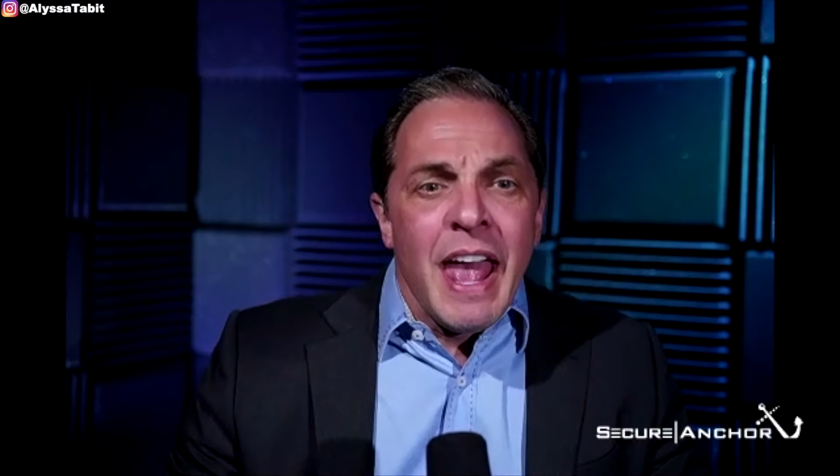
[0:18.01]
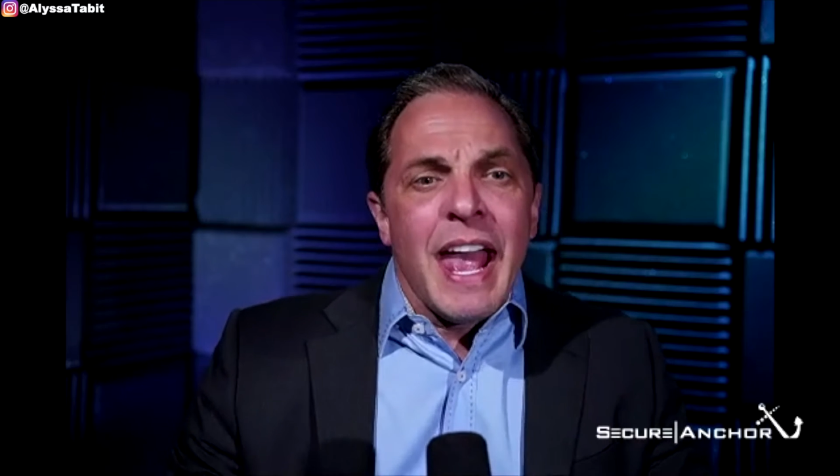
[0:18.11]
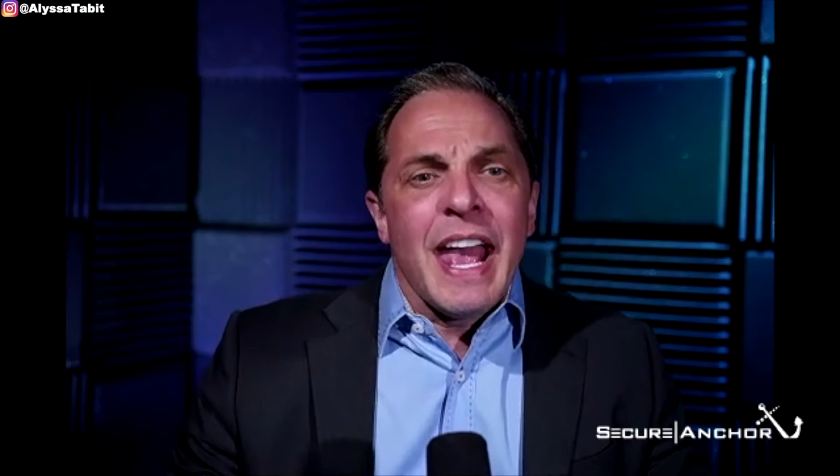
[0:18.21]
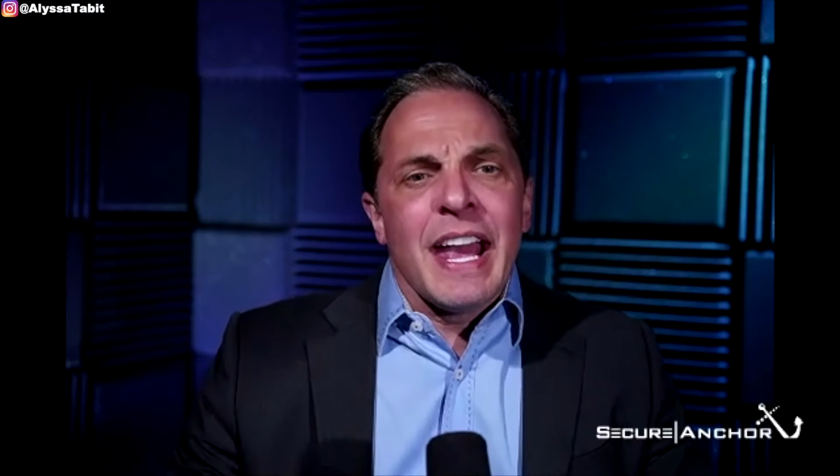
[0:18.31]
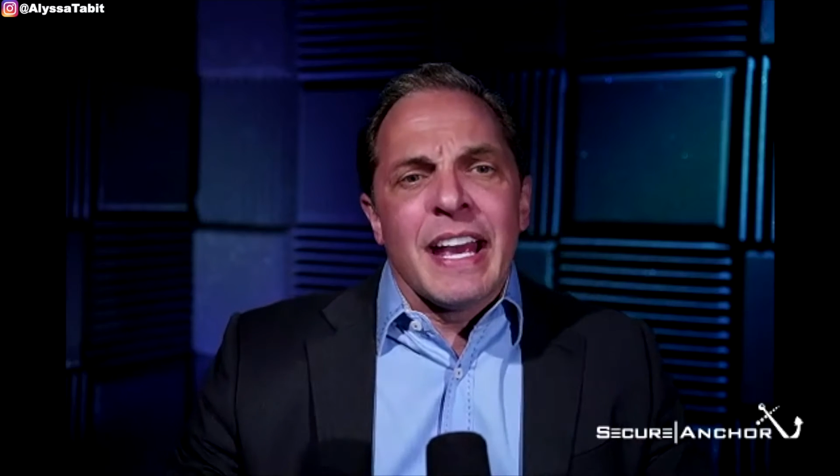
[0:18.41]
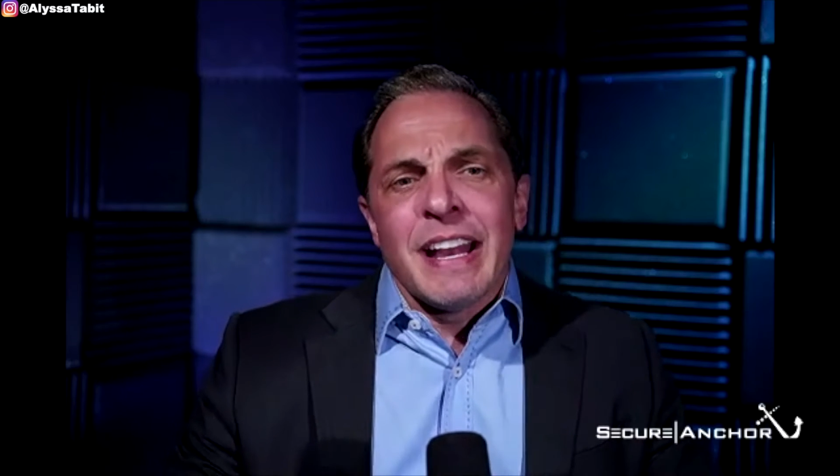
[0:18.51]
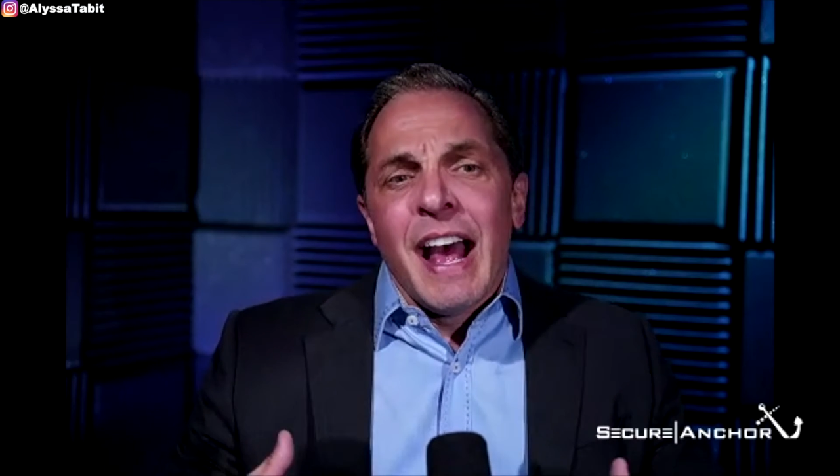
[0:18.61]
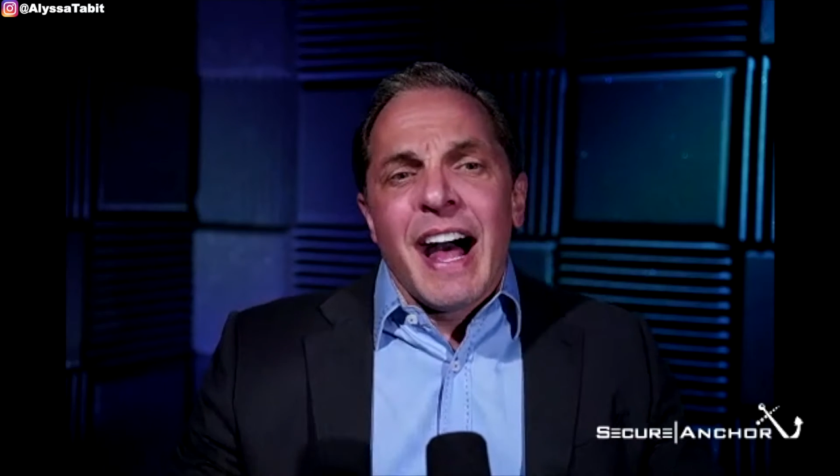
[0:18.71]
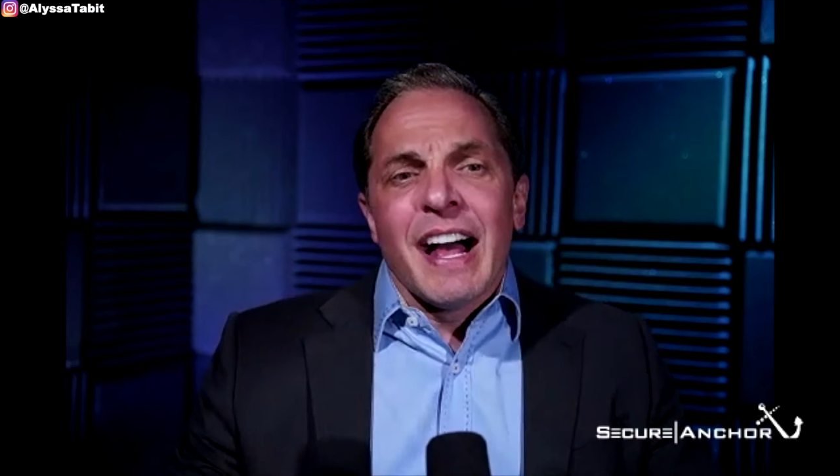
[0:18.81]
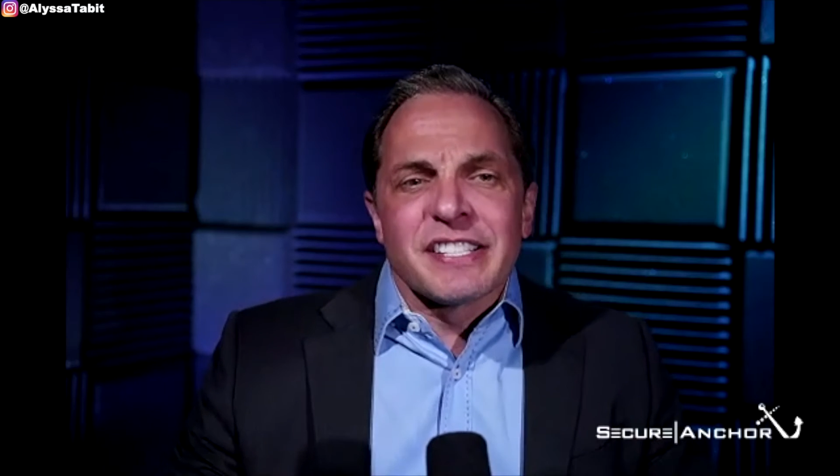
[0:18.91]
And
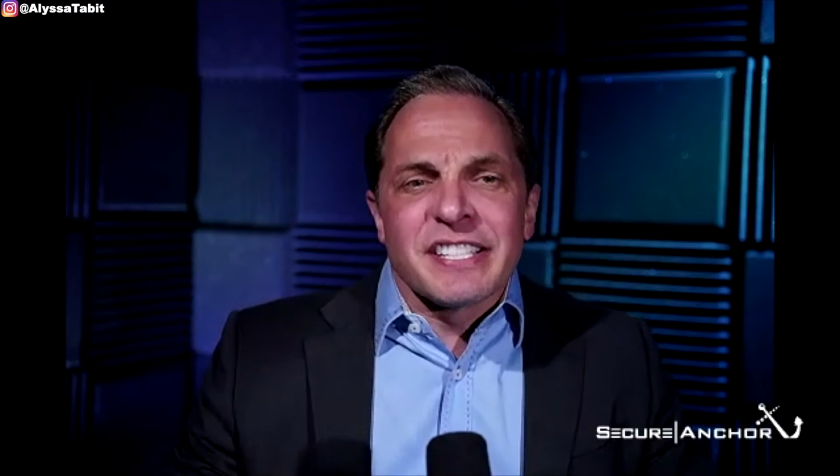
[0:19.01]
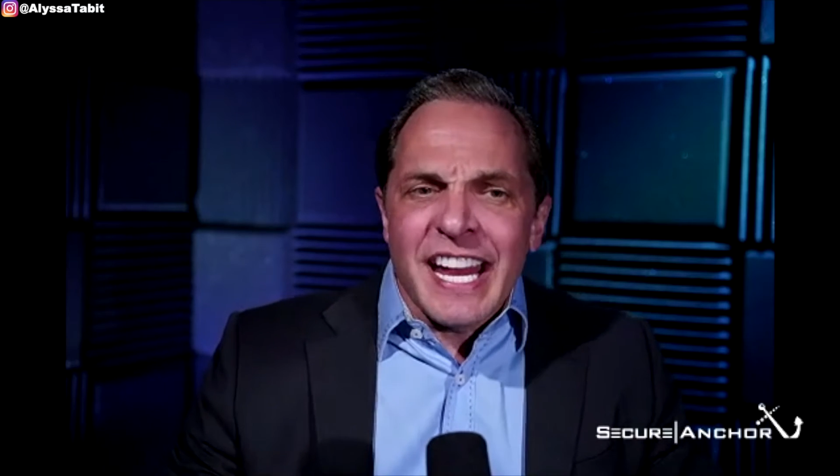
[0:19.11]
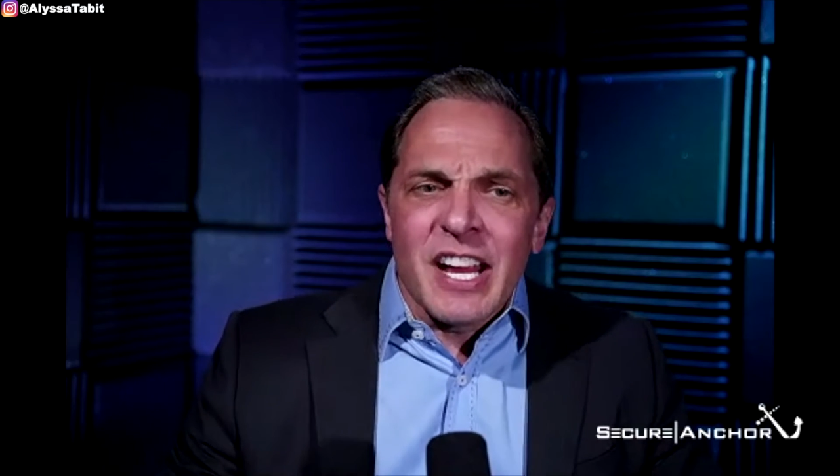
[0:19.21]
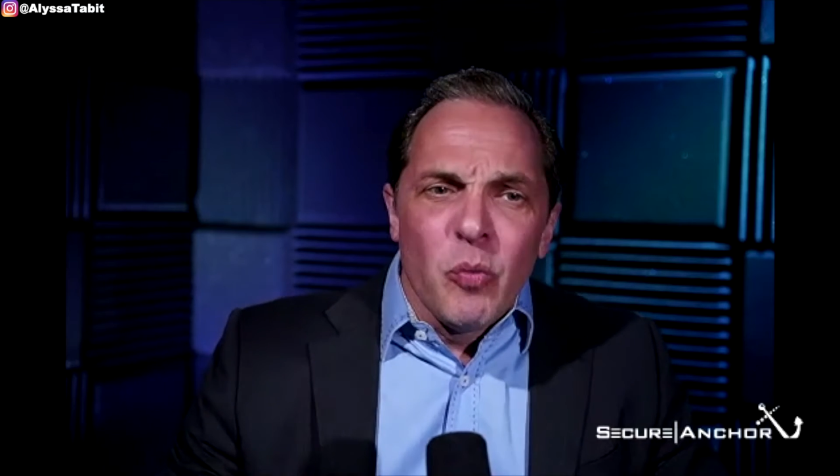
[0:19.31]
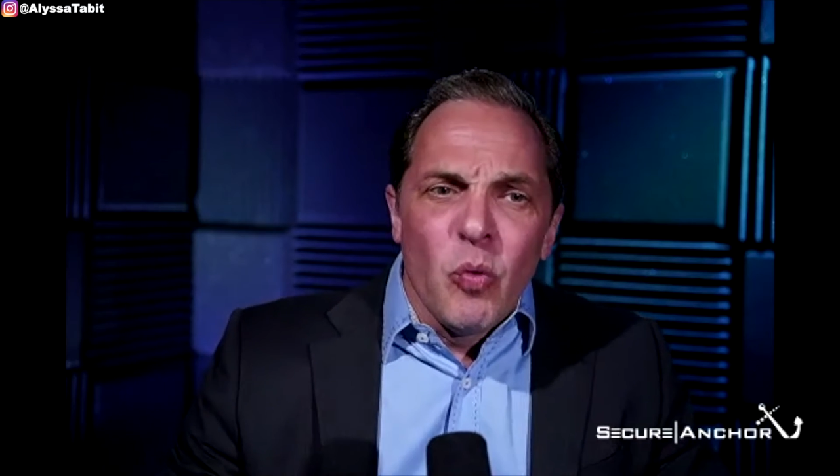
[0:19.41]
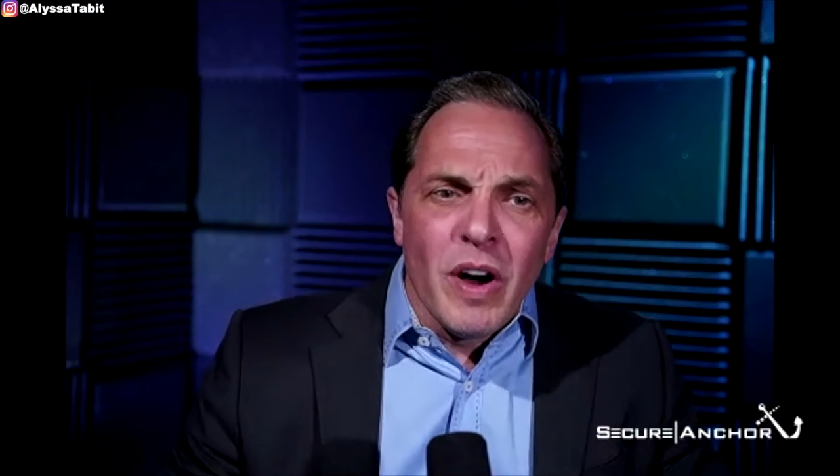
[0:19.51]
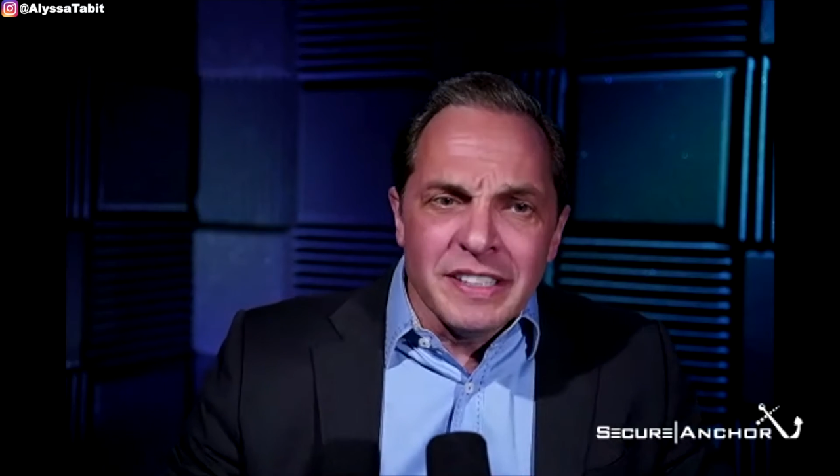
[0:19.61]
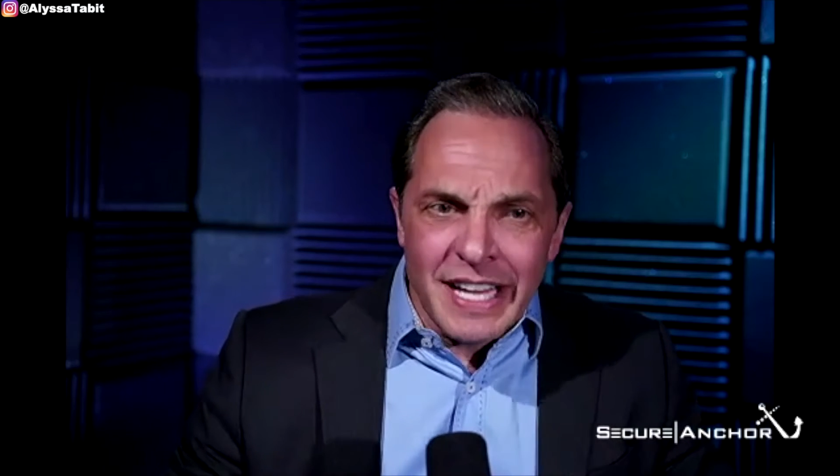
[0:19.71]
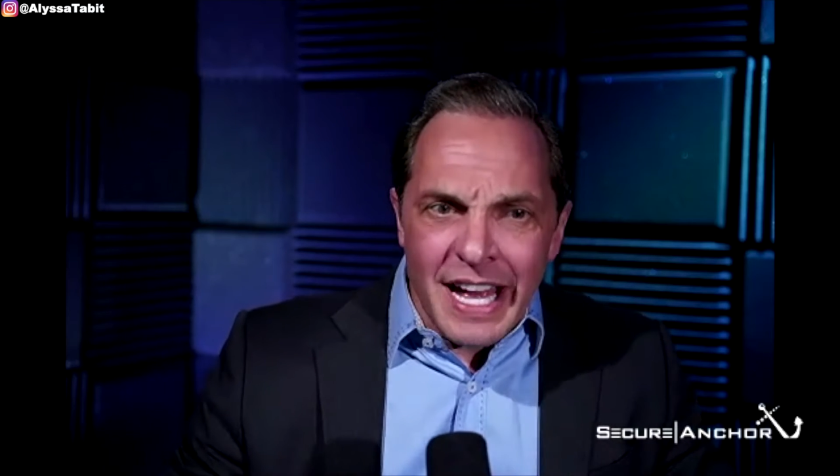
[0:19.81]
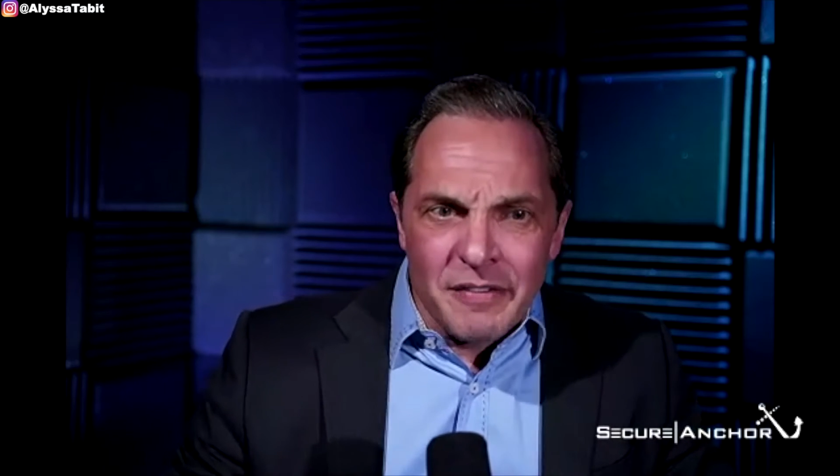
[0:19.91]
I'll say at one
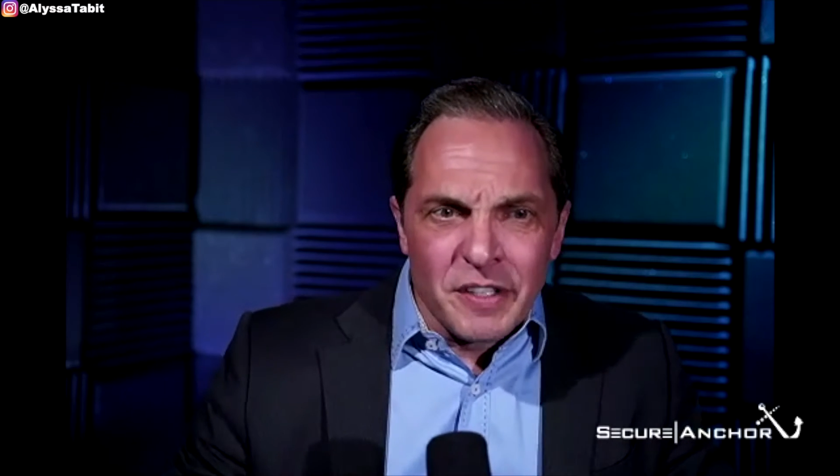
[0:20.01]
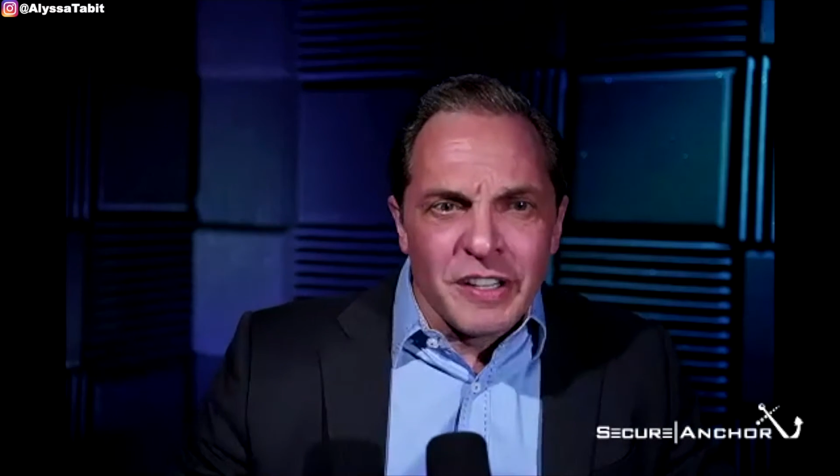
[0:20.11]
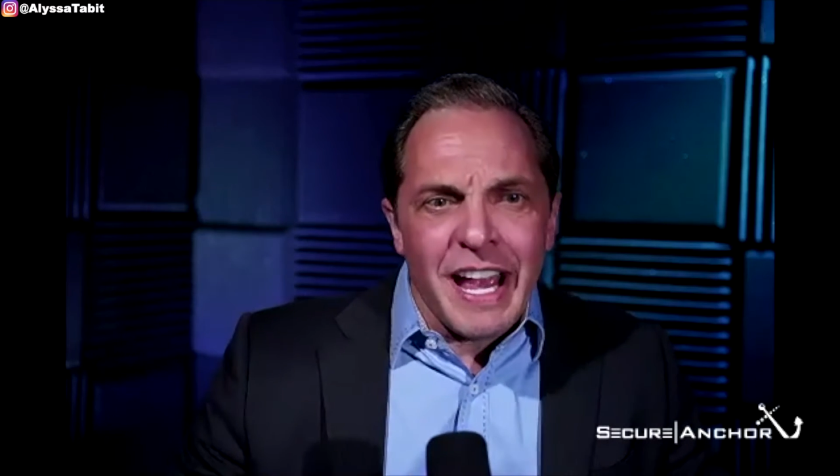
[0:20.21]
level,